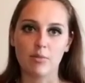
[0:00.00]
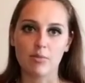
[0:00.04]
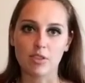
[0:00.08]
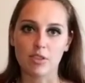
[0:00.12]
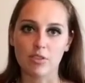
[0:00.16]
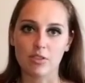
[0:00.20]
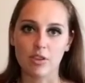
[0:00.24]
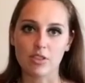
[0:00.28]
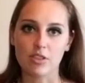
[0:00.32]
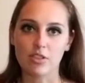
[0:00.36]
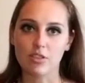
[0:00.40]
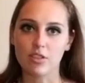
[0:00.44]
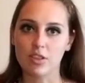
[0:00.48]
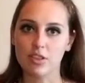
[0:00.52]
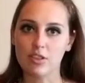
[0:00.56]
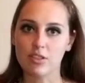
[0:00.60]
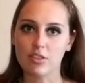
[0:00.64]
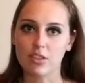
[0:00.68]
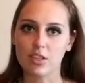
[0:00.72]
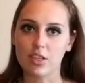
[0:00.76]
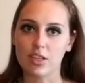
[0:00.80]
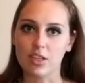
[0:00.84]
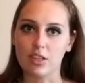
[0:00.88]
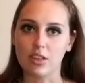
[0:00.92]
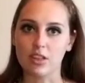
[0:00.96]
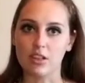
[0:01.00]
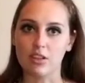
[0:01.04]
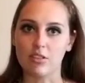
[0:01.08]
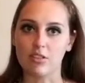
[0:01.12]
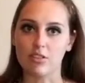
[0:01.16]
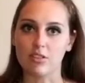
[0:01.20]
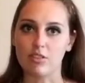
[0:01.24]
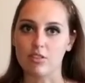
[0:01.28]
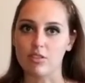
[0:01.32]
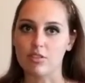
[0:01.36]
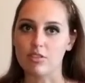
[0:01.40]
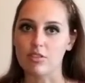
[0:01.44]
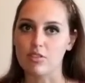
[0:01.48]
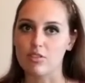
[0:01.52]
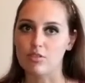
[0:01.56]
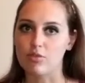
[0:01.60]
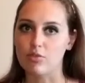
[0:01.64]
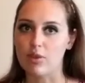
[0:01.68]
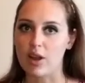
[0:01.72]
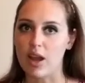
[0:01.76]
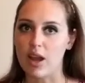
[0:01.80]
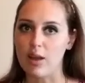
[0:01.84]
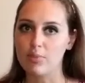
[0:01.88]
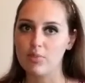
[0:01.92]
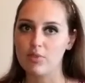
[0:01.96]
So as you can see, there's
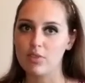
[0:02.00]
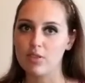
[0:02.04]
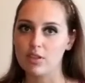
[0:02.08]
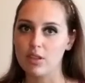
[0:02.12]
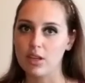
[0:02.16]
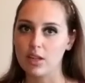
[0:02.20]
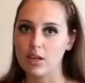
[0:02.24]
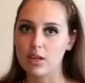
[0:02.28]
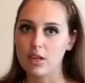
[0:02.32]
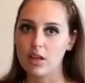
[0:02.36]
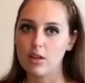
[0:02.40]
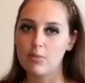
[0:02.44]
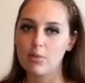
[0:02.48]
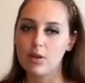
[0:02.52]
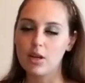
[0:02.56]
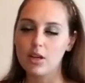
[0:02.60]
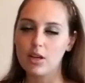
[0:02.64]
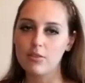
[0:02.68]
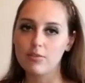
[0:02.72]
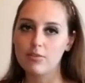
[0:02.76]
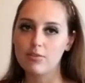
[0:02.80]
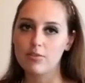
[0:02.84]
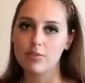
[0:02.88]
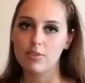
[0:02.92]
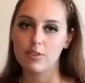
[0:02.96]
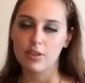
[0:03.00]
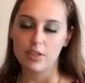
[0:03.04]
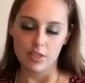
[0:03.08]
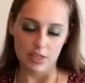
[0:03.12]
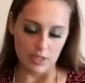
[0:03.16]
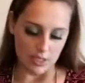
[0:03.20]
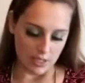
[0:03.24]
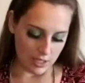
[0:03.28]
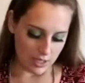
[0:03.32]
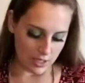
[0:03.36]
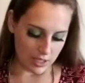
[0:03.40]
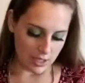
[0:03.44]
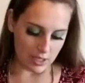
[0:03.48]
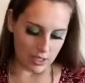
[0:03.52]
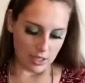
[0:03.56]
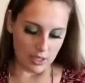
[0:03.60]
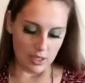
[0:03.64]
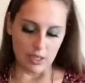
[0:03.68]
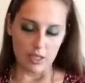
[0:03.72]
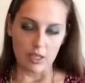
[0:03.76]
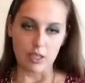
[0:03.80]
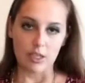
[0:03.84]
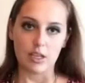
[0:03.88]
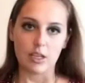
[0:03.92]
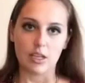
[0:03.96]
straps that come
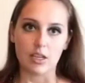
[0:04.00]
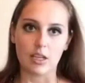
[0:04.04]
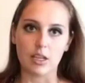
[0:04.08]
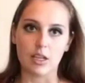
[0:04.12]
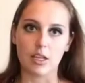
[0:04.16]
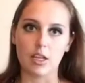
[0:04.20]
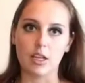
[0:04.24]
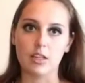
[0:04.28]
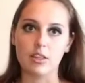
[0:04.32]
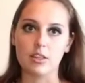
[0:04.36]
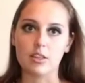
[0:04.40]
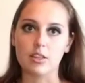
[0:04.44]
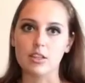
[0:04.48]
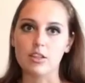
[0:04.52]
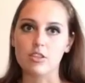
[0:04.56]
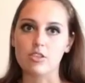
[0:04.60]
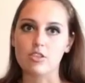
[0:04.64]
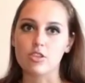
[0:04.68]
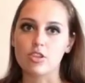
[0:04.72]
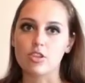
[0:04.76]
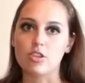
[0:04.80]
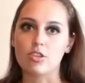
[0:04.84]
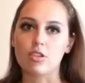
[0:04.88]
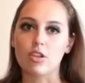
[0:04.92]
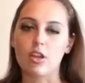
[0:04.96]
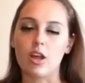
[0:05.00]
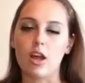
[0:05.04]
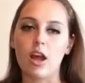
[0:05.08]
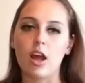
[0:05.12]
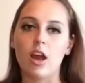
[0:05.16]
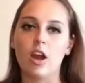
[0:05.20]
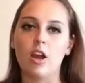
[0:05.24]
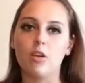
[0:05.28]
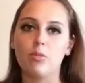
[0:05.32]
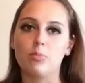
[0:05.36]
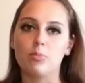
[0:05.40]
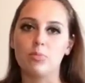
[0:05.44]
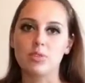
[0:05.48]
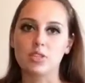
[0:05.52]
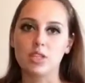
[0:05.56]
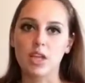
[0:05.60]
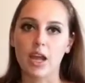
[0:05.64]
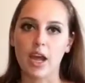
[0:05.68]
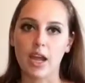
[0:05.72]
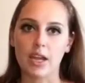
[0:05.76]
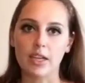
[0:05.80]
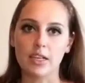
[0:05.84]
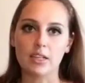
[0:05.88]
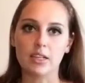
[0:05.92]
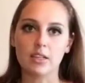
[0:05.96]
off, and these just help
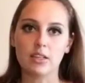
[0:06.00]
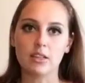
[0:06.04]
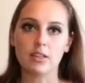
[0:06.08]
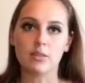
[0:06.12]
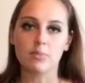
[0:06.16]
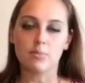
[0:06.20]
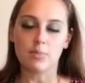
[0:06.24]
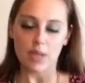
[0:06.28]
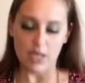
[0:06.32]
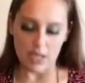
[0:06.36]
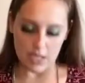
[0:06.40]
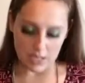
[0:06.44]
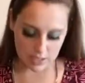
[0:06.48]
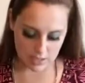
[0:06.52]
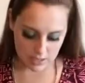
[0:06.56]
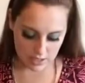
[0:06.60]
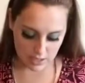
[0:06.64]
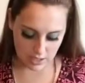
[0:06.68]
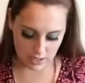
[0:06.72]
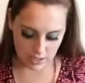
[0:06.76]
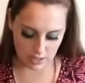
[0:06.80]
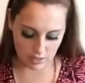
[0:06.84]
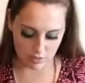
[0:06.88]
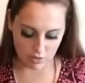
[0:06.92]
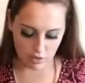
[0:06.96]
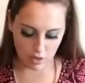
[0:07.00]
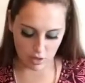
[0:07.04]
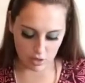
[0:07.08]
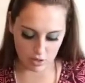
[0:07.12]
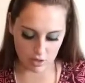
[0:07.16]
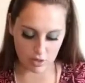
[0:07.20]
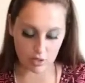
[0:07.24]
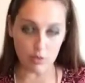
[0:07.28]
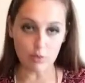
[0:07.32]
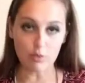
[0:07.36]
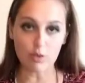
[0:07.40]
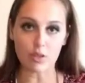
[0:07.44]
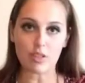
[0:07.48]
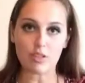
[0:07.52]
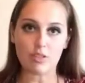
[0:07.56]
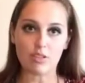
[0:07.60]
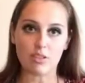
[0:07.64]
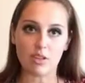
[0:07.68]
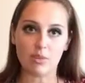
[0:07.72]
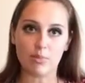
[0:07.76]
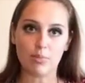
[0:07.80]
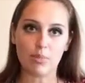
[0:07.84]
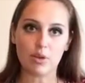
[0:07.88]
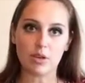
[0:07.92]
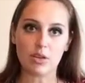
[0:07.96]
tighten the band. And there's also a
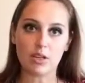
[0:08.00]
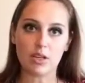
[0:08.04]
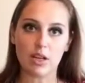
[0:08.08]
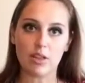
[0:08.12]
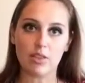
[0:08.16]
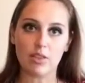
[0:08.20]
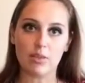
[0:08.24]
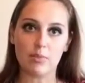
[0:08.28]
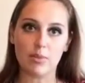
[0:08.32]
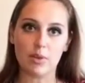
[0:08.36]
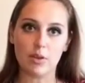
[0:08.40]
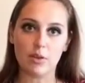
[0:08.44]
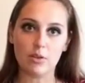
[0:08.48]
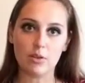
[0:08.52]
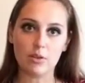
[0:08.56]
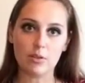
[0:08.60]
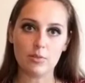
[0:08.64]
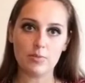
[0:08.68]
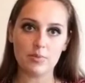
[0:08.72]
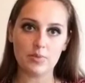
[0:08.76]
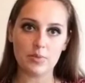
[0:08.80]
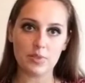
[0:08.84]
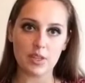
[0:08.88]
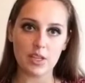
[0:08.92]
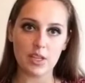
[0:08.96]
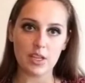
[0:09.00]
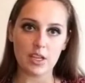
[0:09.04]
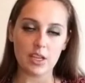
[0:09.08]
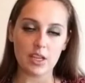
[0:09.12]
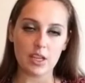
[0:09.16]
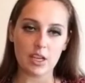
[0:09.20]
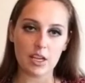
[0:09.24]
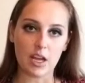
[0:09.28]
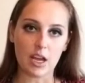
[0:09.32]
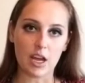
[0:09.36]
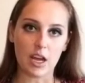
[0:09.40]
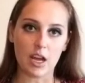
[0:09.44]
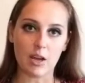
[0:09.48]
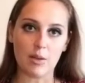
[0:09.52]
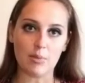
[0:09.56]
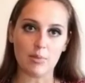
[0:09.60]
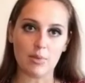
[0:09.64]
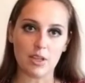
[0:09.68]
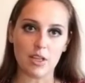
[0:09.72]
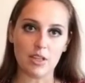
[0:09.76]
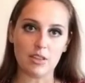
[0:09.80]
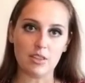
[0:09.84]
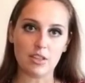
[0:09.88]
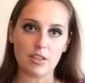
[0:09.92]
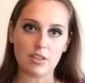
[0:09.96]
zipper down the middle,
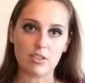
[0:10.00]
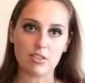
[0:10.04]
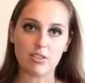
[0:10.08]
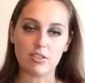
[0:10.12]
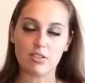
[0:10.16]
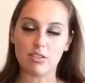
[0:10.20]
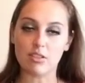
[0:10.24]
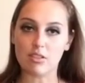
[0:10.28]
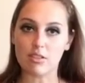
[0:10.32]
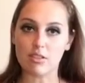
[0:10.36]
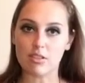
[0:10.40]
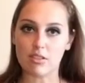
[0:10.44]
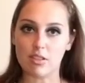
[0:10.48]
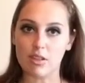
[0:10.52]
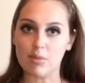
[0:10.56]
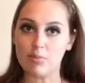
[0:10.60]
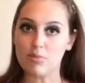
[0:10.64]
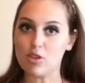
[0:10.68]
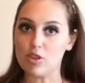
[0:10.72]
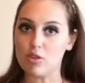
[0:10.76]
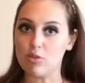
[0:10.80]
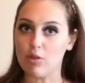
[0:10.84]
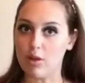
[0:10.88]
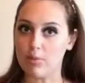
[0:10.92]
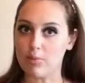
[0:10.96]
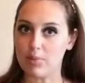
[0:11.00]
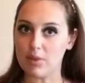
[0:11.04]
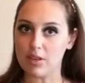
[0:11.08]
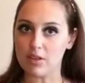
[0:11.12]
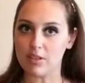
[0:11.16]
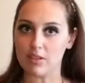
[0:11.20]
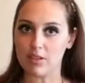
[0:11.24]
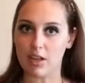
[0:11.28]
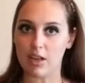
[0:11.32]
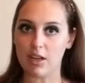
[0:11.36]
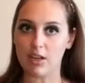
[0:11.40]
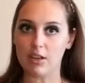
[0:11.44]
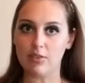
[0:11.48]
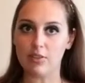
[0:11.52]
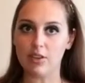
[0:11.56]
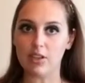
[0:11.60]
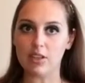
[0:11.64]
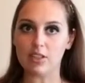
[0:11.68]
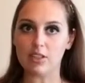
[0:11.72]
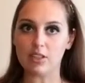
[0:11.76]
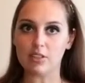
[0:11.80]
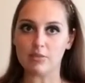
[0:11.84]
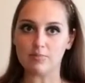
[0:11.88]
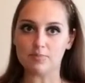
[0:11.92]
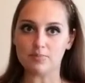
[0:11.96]
and this zips you up inside of
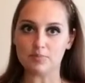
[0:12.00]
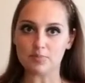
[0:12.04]
it.